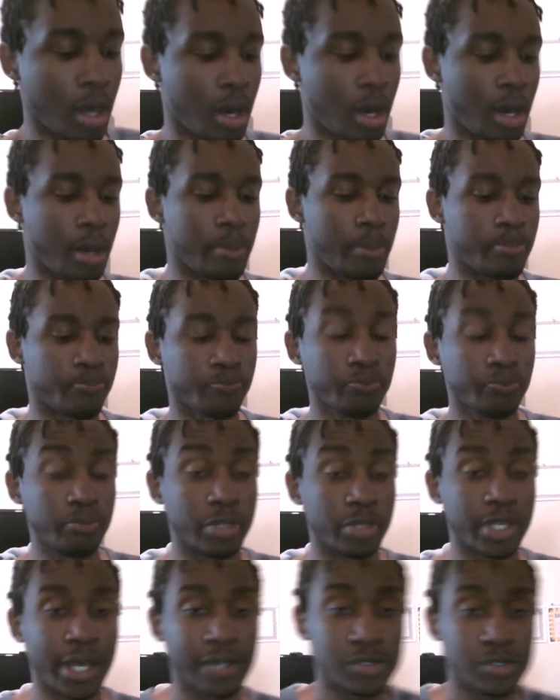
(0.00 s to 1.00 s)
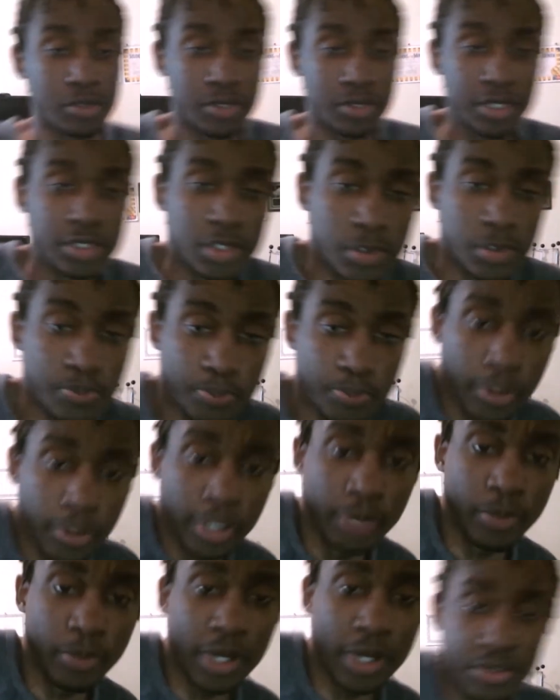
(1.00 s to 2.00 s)
But yeah, so this
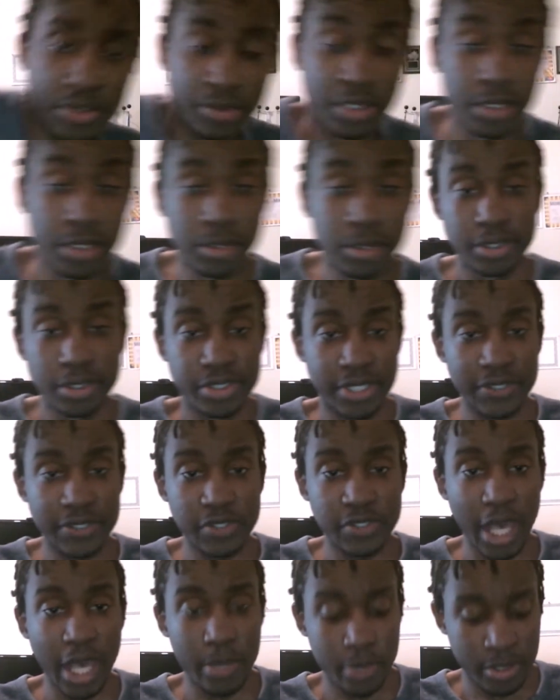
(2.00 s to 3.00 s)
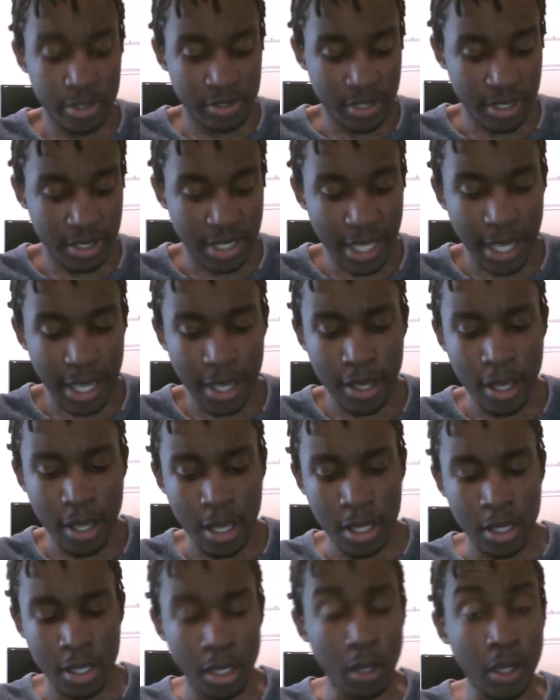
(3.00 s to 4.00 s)
pretty much literally just came in today.
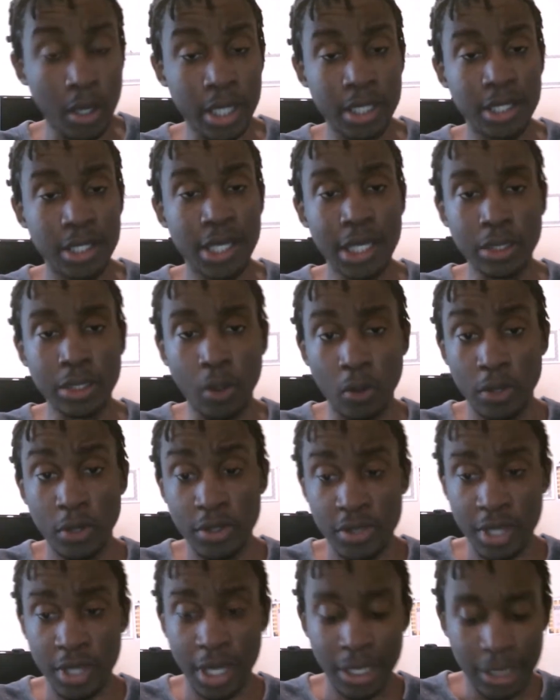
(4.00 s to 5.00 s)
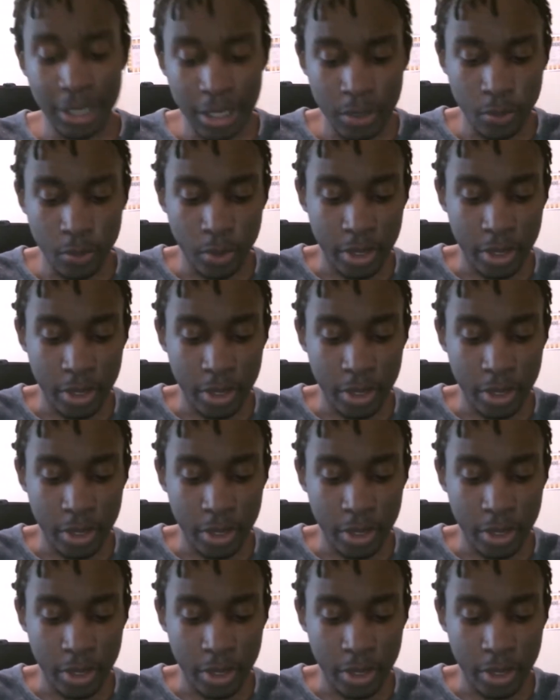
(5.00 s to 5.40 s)
And again, the only thing I did